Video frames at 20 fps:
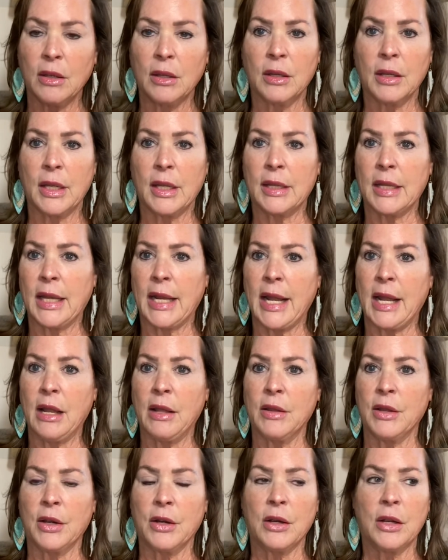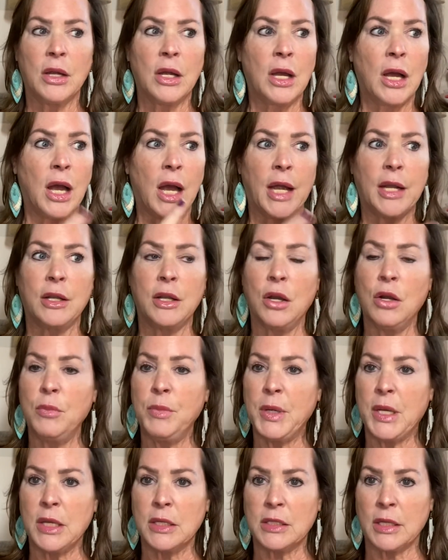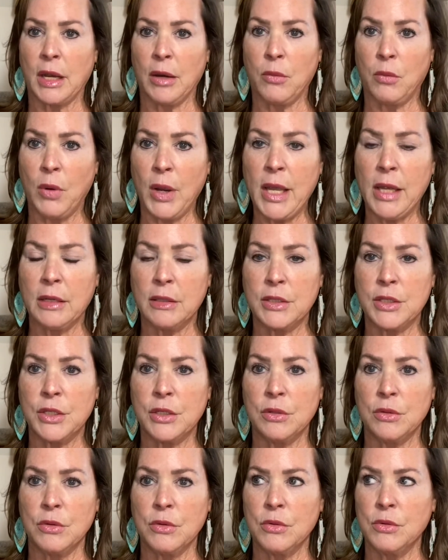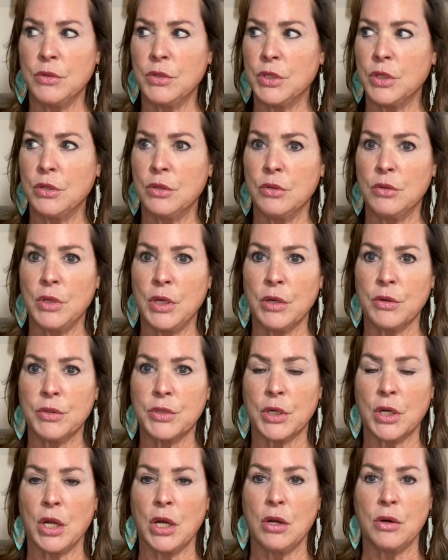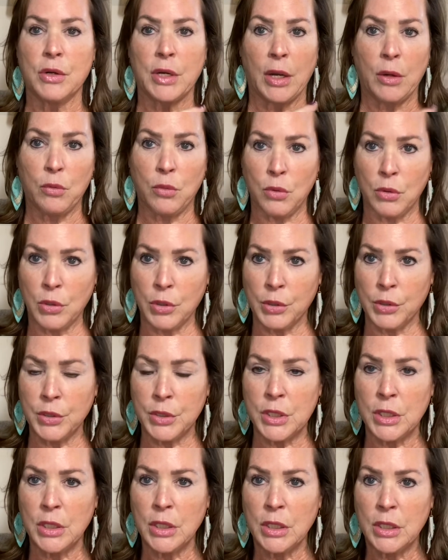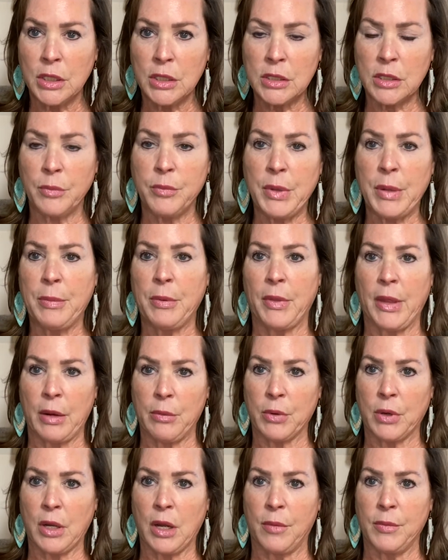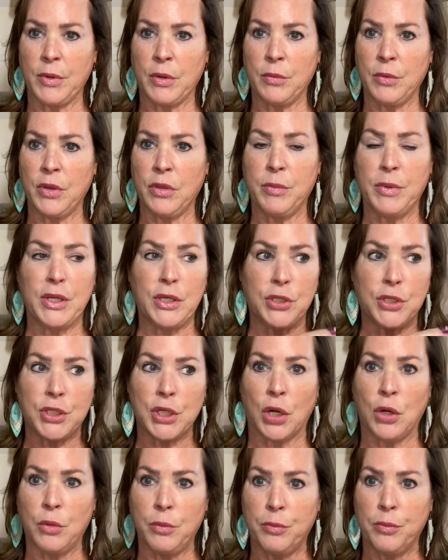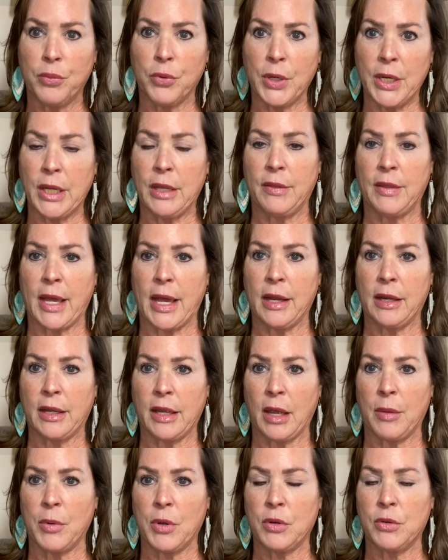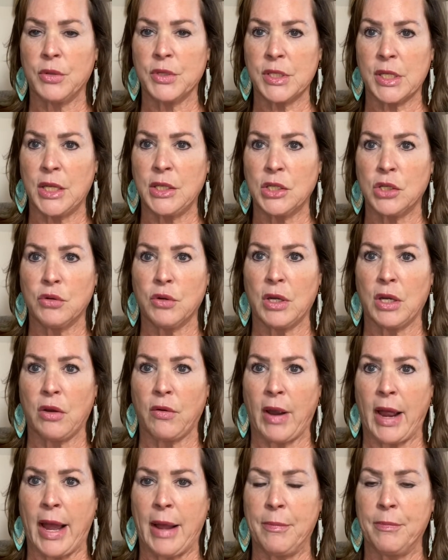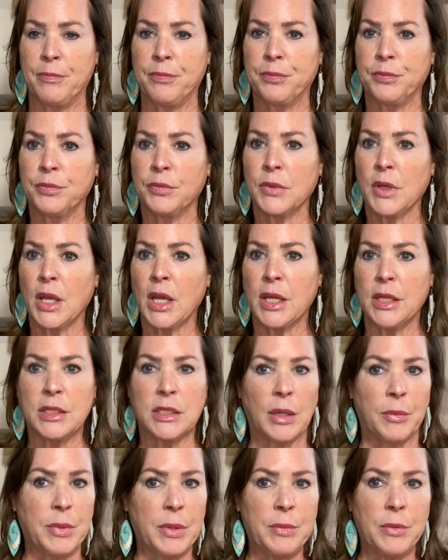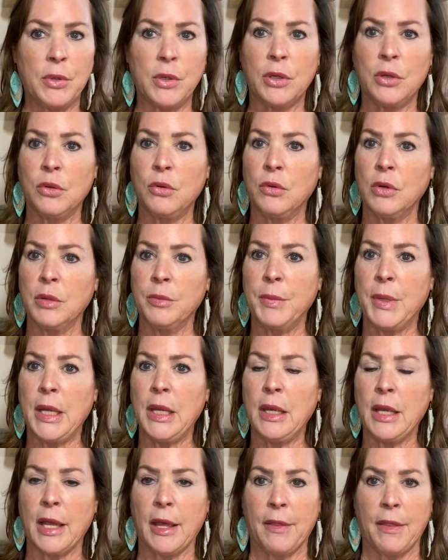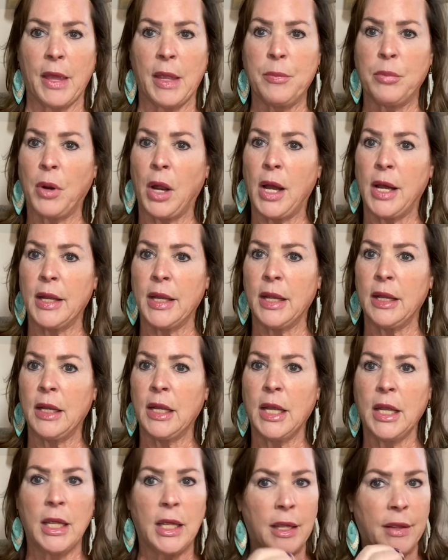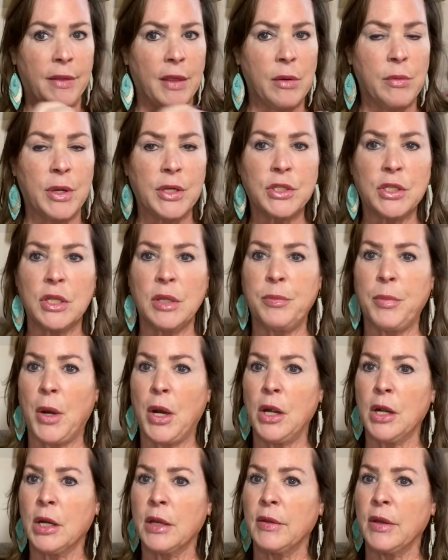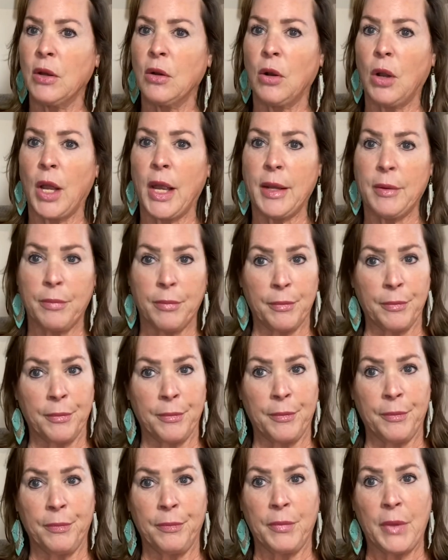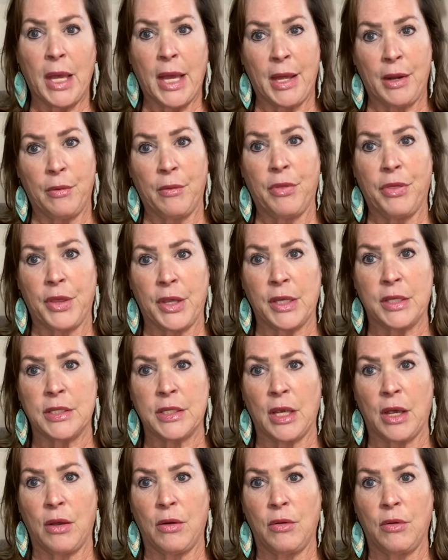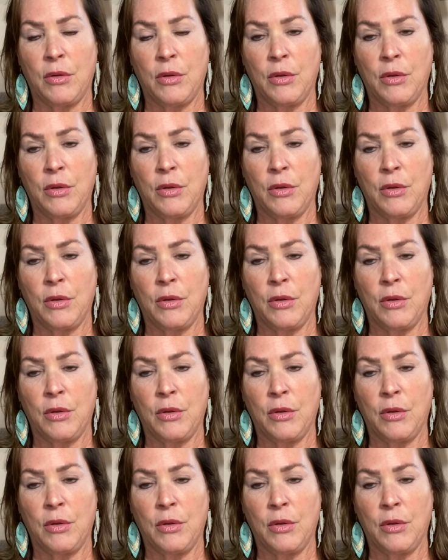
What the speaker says: Get that out of there. I know, because I went two years ago and I warned some people that were coming with me, don't bring that chemical sunscreen crap. And some people ignored me and they brought it and they went to the park and they were like, I don't think so.